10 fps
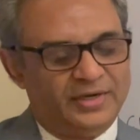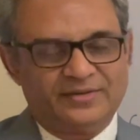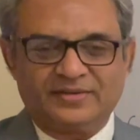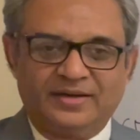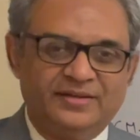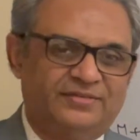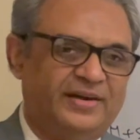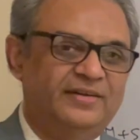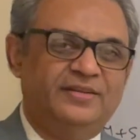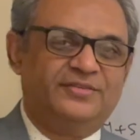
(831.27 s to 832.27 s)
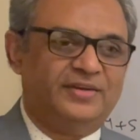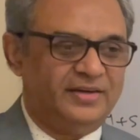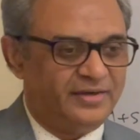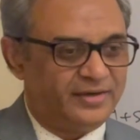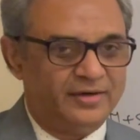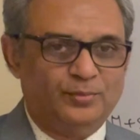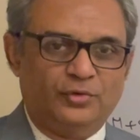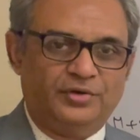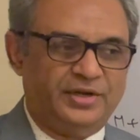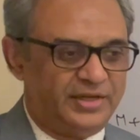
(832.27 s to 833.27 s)
Let's understand this in a little
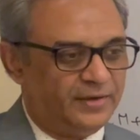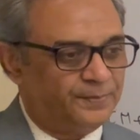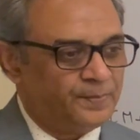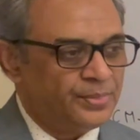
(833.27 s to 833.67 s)
more detail.